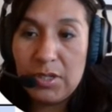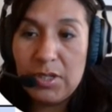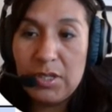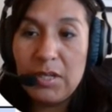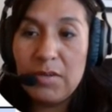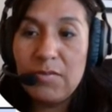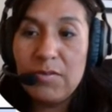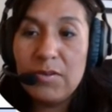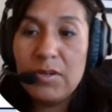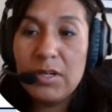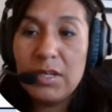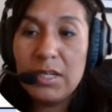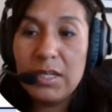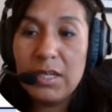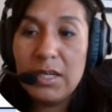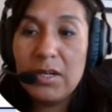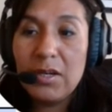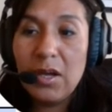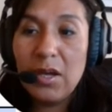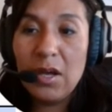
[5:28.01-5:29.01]
If you
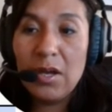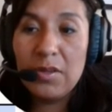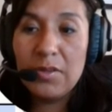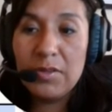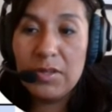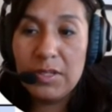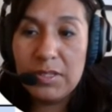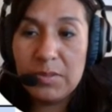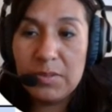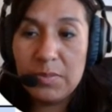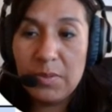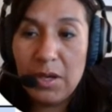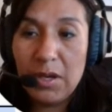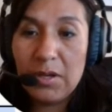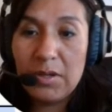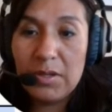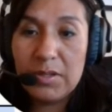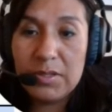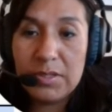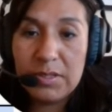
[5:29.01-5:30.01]
click on this
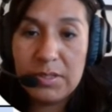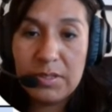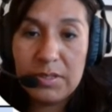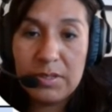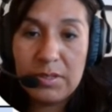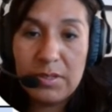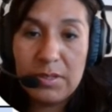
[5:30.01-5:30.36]
box,